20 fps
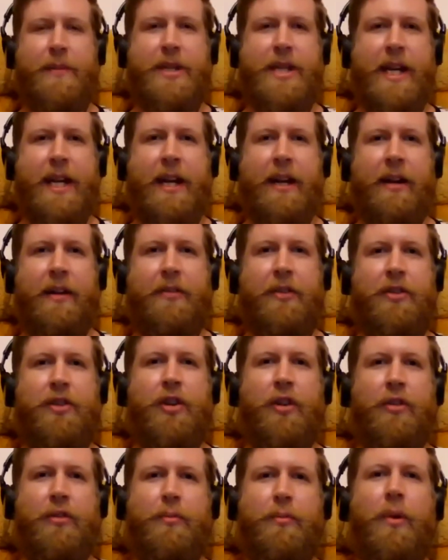of particulars is
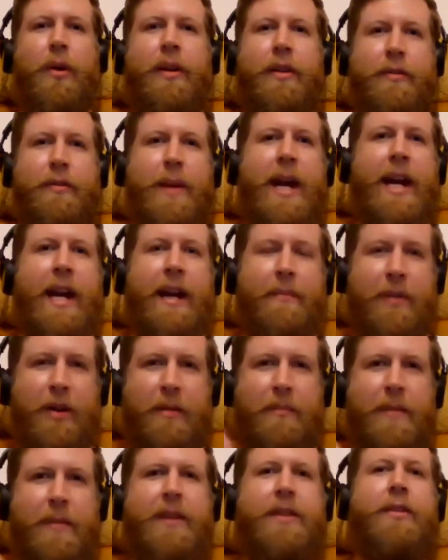just what is being
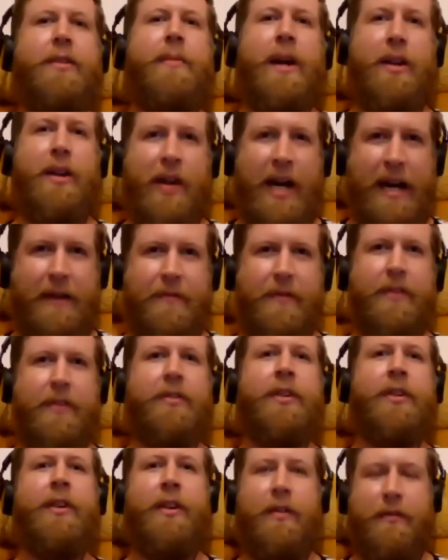implemented when you have
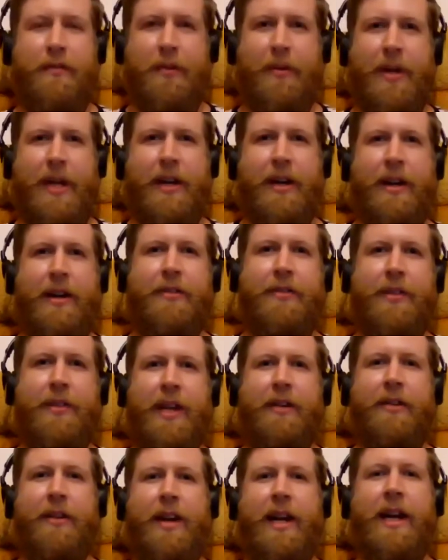this 40 hertz
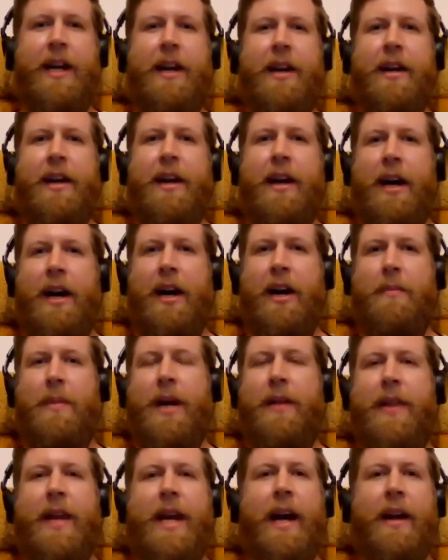synchrony. Um,
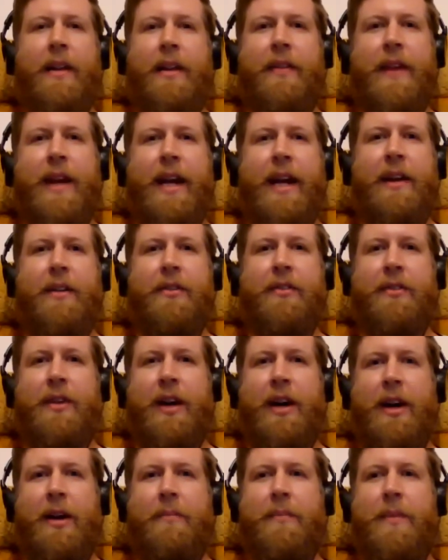and the other thing is,
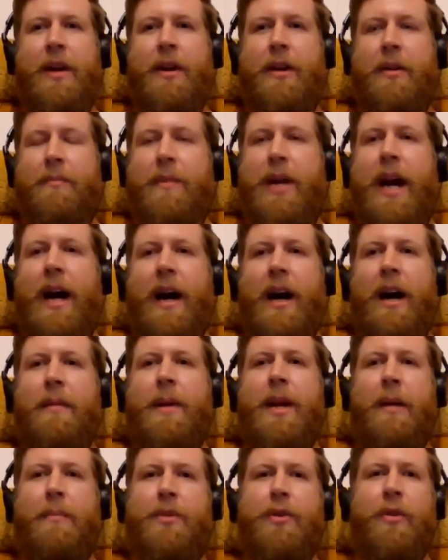um, yeah, I
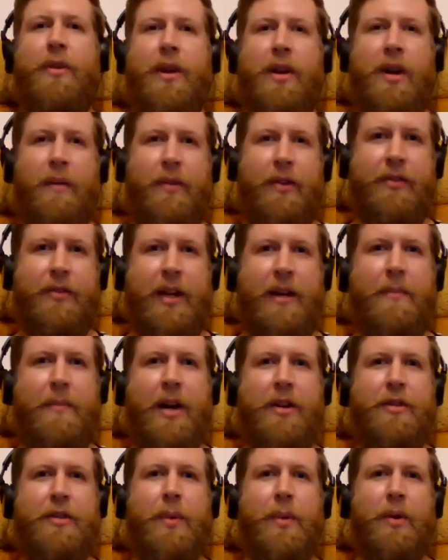mean, I'm talking obviously
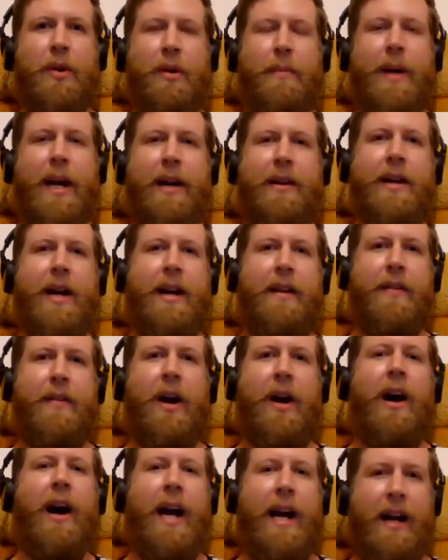much more about kind of
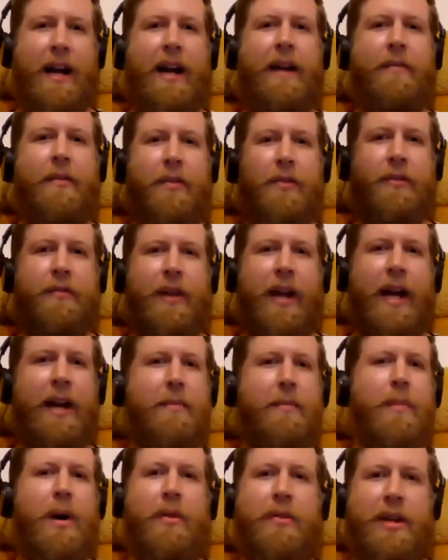higher levels of
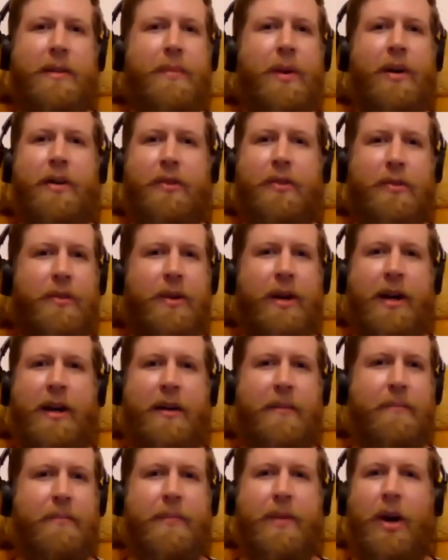like multimodal
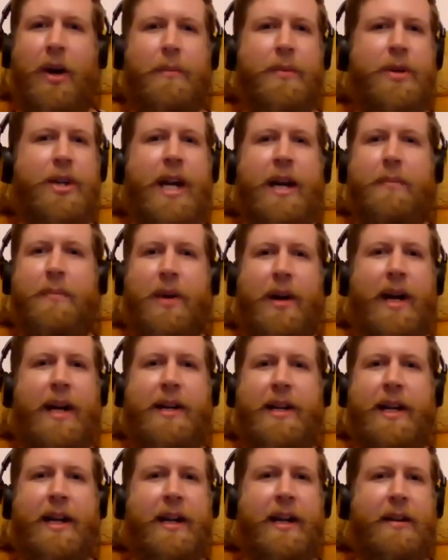um, object
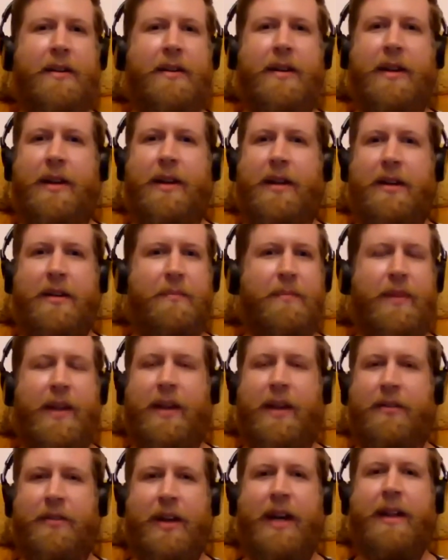binding and, and
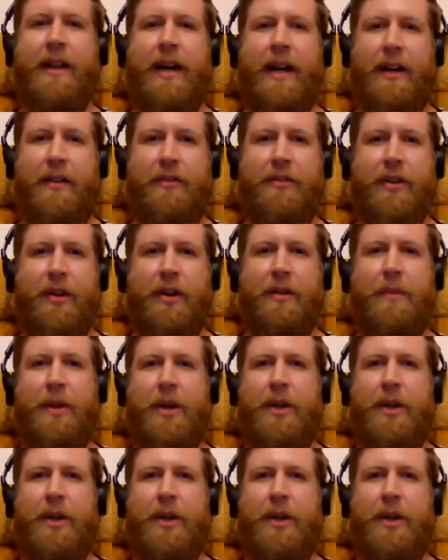things like that. So